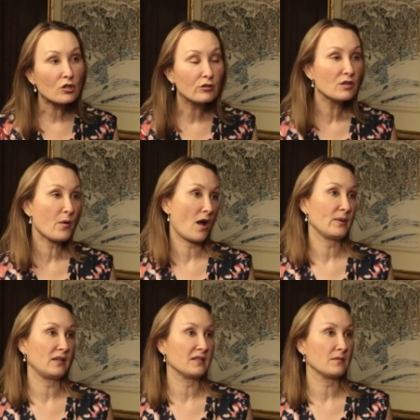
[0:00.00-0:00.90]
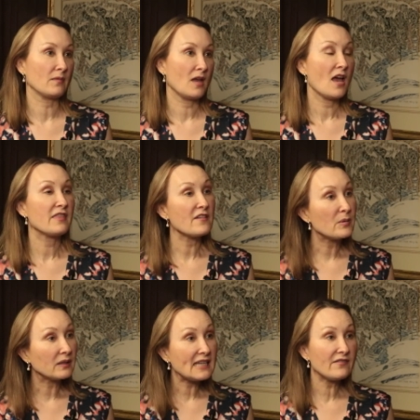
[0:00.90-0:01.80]
turn to populism. They
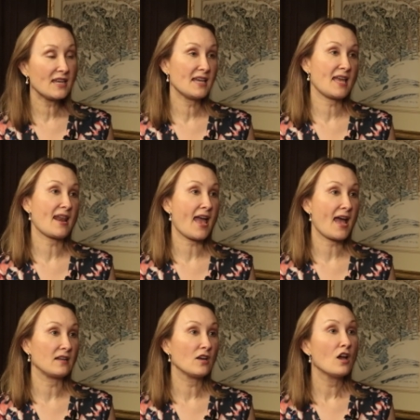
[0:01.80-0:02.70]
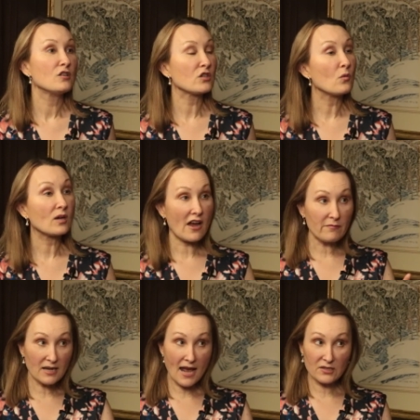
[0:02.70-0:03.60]
believe they can get ahead. So government has. Do you